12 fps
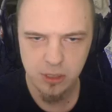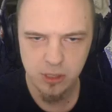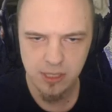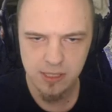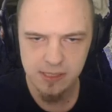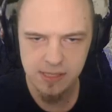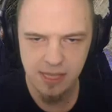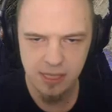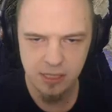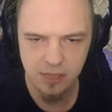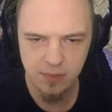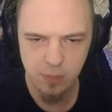I'm actually going to
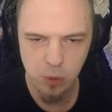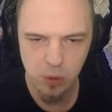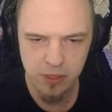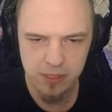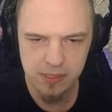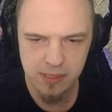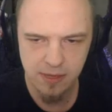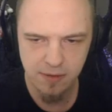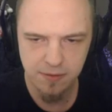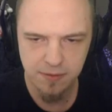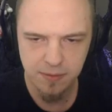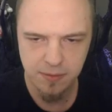stash even more of this
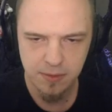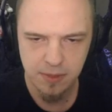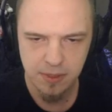stuff.